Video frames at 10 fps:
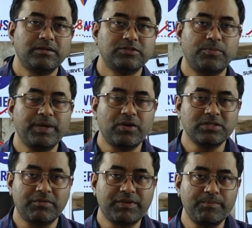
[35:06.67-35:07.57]
So because
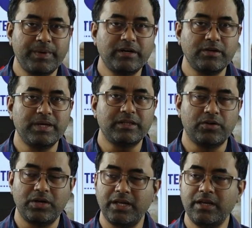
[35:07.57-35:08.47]
of comparative method
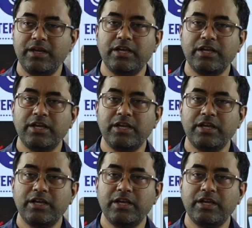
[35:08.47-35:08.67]
only,